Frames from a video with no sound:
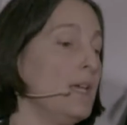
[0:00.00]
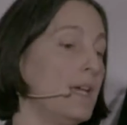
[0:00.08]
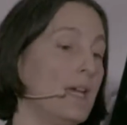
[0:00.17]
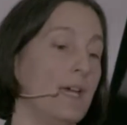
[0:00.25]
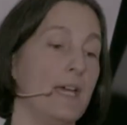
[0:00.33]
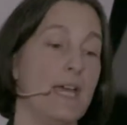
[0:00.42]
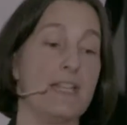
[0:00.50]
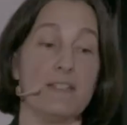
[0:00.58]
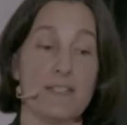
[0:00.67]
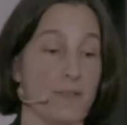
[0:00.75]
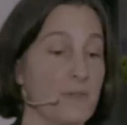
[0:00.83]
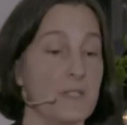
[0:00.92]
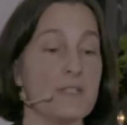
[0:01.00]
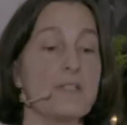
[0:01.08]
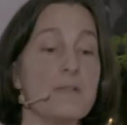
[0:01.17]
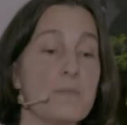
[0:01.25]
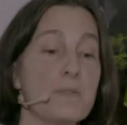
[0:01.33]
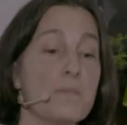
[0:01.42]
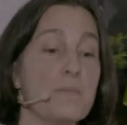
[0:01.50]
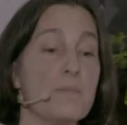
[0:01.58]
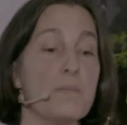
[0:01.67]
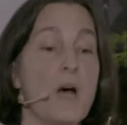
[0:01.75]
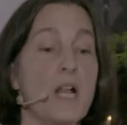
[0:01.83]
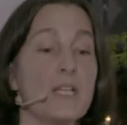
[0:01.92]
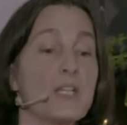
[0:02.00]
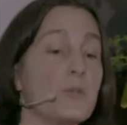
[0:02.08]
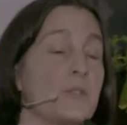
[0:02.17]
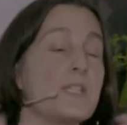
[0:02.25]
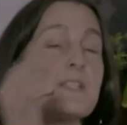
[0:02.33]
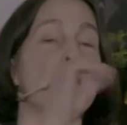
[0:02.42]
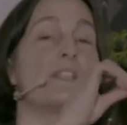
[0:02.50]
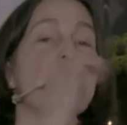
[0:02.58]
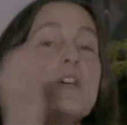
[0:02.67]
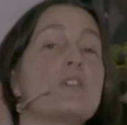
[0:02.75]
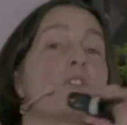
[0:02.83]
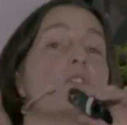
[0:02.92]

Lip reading: and different molecules that the cells